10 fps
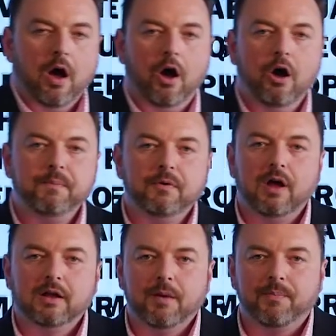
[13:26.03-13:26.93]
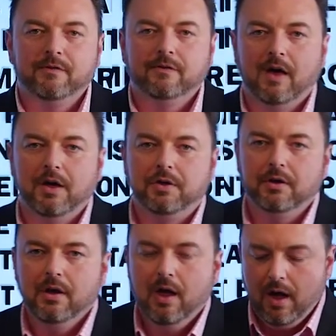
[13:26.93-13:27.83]
I hope you liked that
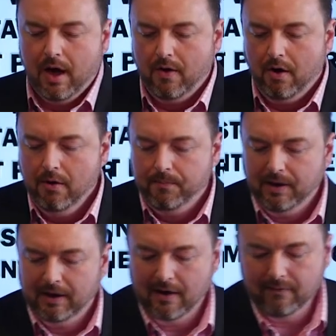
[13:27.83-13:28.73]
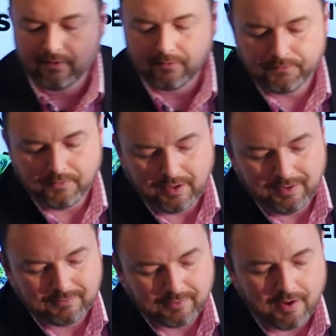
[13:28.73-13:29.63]
presentation, and I hope it gave you a few
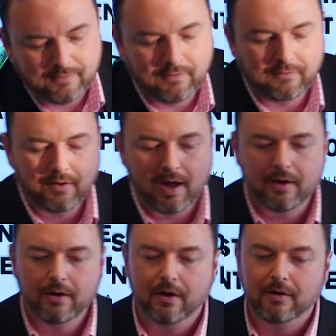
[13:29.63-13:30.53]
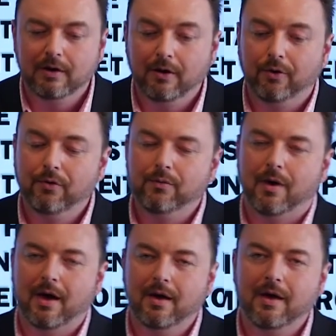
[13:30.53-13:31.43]
insights into how you can, in a good way,